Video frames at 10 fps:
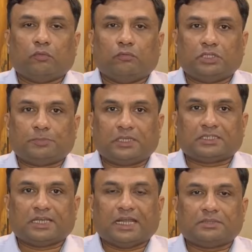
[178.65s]
which
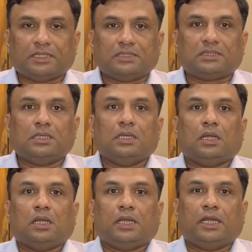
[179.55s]
prescribes is
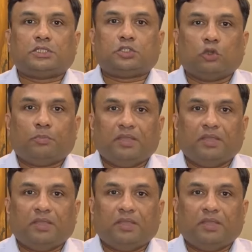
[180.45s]
it should